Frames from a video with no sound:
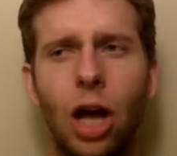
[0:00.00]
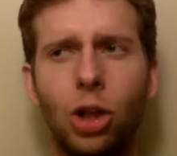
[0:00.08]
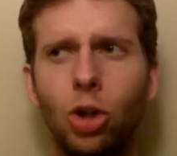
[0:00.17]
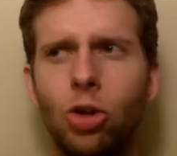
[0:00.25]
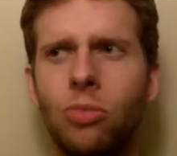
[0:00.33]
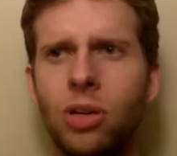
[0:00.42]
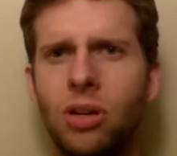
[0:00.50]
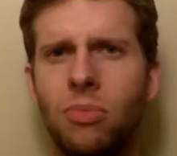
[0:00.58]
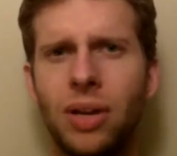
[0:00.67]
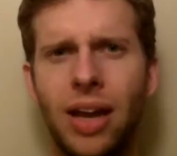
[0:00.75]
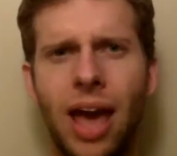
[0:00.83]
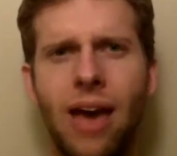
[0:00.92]

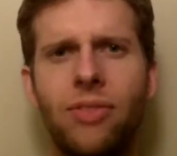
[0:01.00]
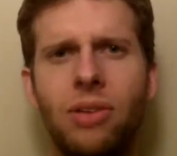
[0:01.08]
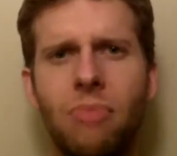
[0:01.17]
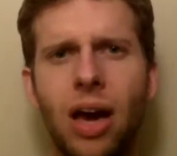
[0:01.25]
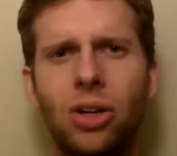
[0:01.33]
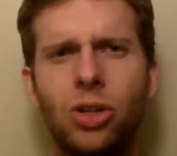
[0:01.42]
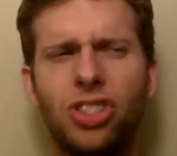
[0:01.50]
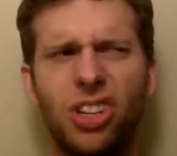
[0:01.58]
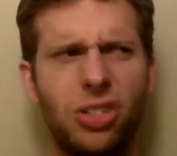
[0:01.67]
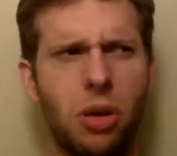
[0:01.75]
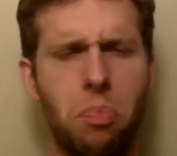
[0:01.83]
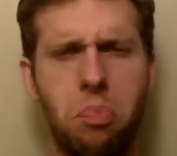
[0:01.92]
Aluminum and heavy metals,
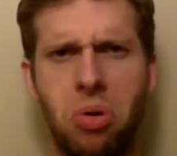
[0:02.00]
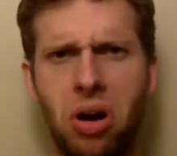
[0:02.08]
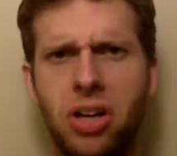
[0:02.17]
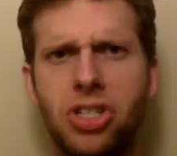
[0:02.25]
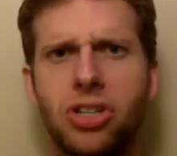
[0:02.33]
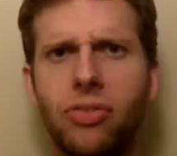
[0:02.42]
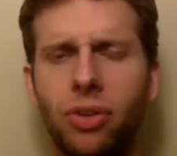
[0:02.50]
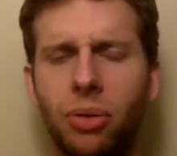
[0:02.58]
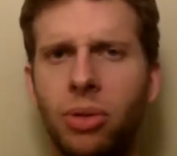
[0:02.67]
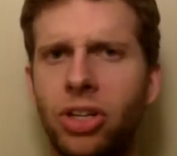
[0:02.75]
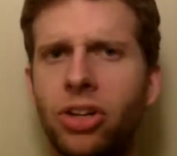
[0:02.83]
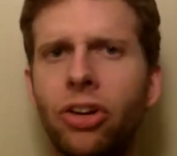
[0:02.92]
there's a bunch of
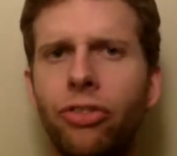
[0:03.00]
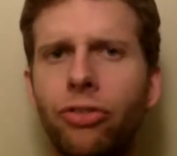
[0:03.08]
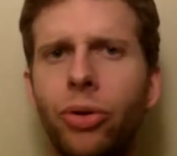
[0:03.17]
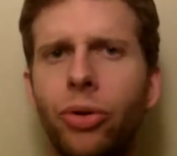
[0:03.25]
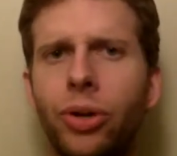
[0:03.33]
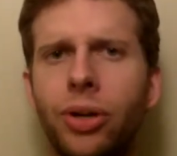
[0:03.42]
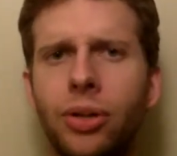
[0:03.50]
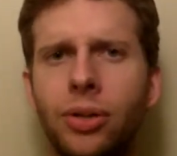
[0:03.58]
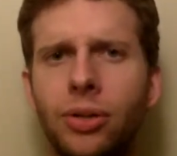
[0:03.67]
them in your food.